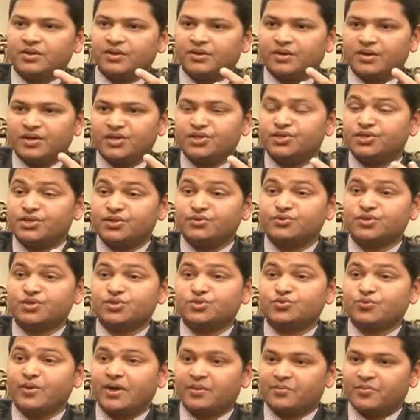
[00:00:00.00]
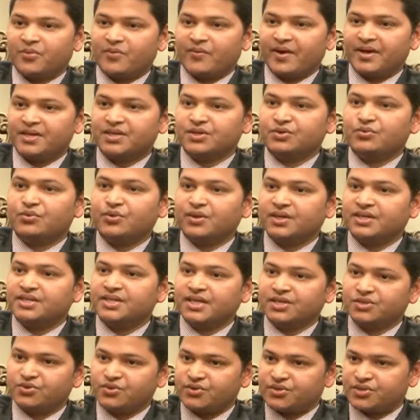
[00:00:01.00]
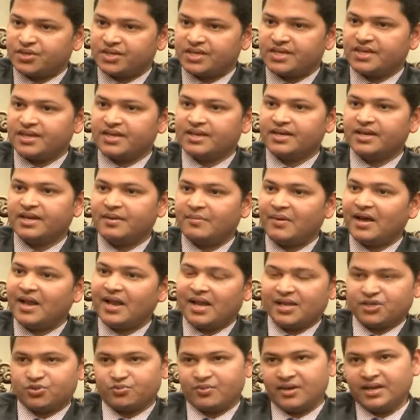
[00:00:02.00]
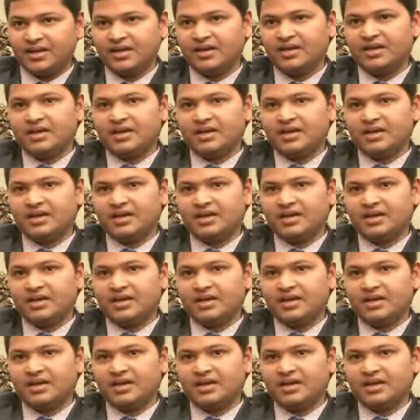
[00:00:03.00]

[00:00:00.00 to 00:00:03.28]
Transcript: you know, institutions who are providing quality education here in Nepal as well.